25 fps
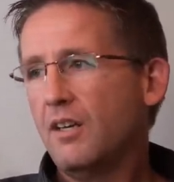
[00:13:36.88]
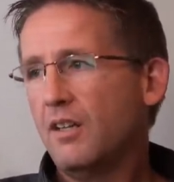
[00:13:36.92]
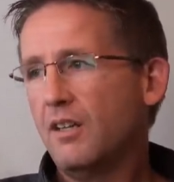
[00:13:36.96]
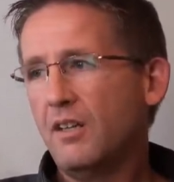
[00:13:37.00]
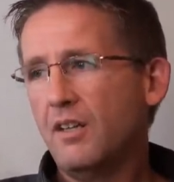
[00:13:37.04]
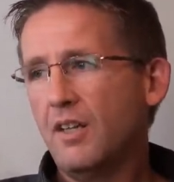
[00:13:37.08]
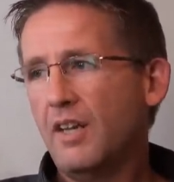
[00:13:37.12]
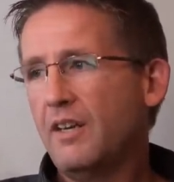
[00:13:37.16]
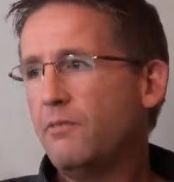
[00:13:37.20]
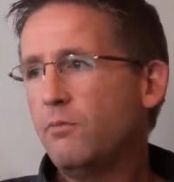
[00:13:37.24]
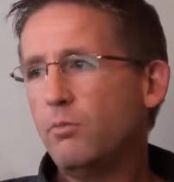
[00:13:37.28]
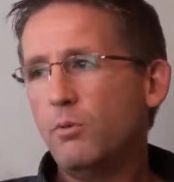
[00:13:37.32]

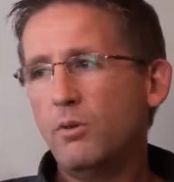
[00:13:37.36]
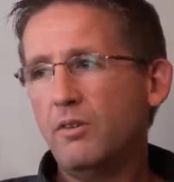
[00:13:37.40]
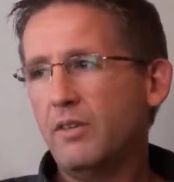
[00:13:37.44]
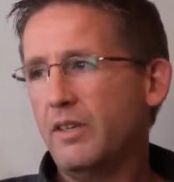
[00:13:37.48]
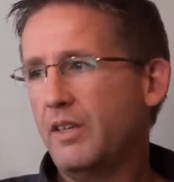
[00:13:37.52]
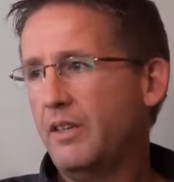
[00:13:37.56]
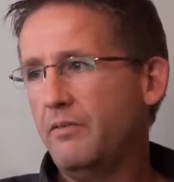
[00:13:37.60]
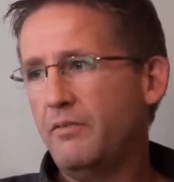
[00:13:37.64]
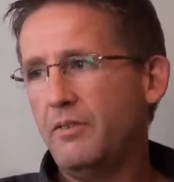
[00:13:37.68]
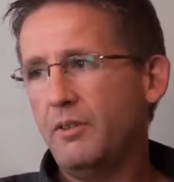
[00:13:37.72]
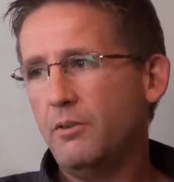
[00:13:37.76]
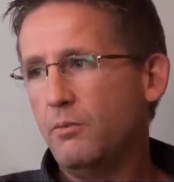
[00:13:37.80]
life won't
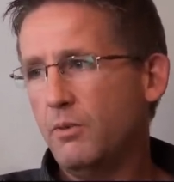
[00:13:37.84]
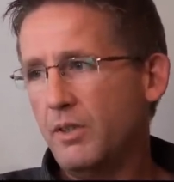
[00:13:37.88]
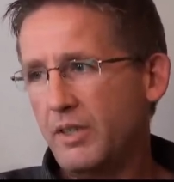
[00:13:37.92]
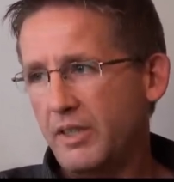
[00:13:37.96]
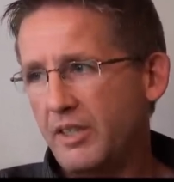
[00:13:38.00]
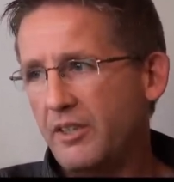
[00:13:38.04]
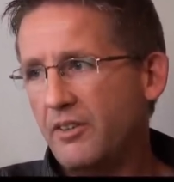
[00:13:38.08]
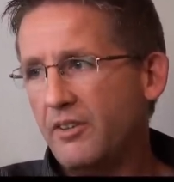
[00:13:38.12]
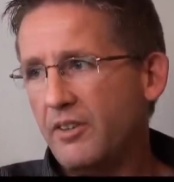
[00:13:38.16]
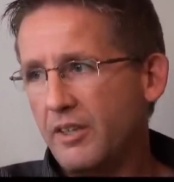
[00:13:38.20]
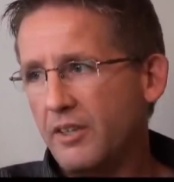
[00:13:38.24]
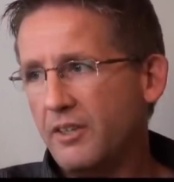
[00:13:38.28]
give you what
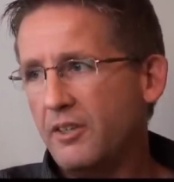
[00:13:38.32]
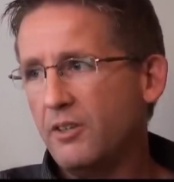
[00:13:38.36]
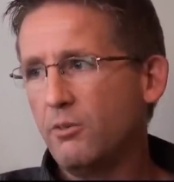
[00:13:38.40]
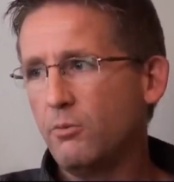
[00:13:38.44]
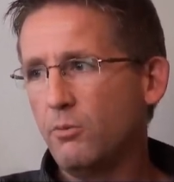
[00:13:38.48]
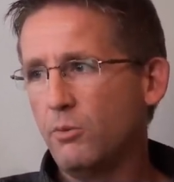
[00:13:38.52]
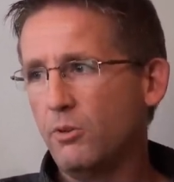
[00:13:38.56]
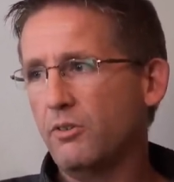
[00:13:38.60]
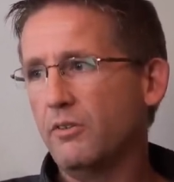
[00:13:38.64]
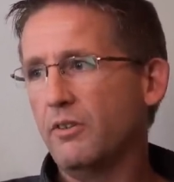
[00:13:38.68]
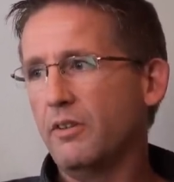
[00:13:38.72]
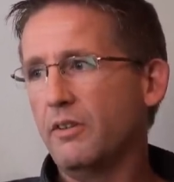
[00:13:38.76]
you think
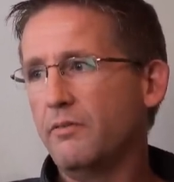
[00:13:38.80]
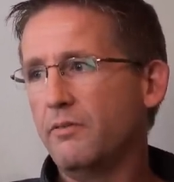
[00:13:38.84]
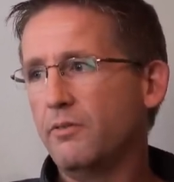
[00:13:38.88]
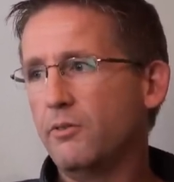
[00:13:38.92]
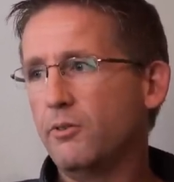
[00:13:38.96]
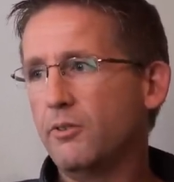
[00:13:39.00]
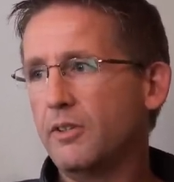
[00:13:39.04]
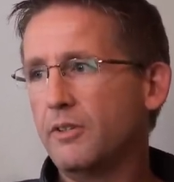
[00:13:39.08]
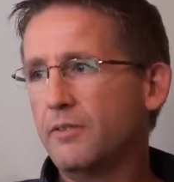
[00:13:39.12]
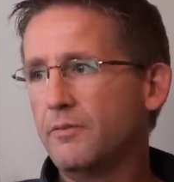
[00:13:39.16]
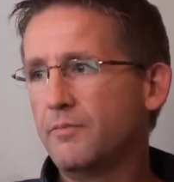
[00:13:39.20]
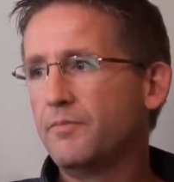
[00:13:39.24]
you're worthy
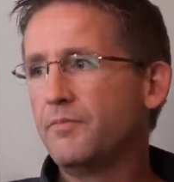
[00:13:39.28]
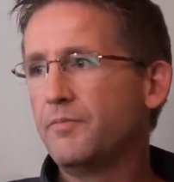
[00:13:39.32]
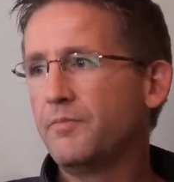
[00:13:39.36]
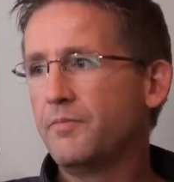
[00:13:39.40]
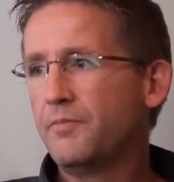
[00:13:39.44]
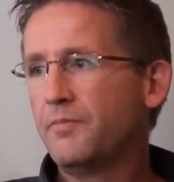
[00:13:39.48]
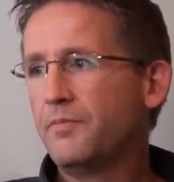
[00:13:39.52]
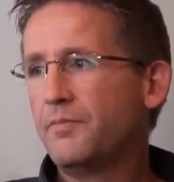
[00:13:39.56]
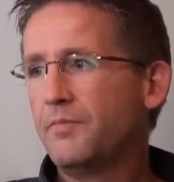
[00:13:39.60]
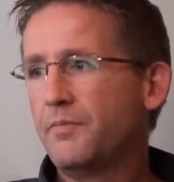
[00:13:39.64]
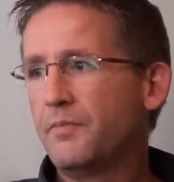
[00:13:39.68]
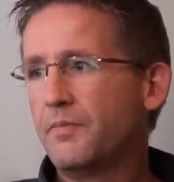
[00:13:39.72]
for.
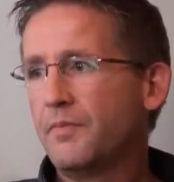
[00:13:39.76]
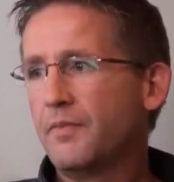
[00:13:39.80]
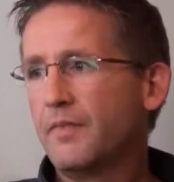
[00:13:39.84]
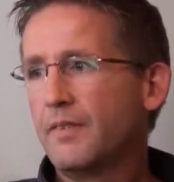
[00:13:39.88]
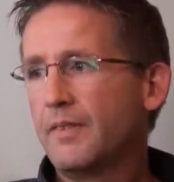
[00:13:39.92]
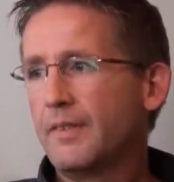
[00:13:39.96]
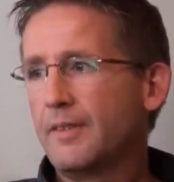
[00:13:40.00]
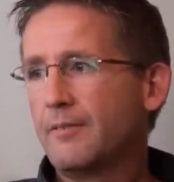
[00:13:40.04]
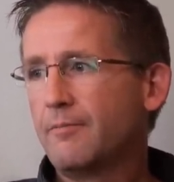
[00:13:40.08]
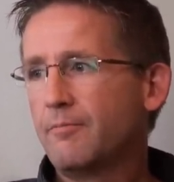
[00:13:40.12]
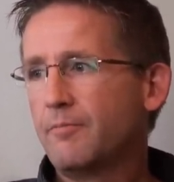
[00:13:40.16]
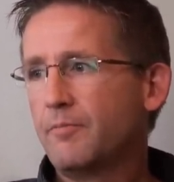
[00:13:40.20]
Okay,
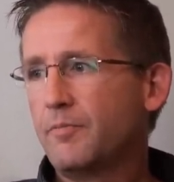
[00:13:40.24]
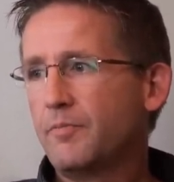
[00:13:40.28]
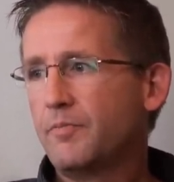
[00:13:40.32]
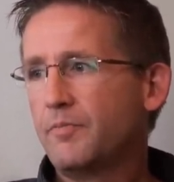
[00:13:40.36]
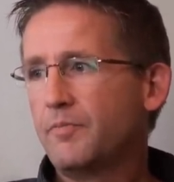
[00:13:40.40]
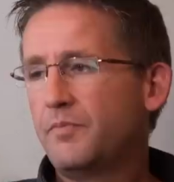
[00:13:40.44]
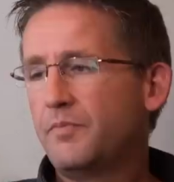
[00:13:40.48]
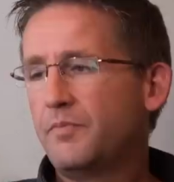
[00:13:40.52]
okay.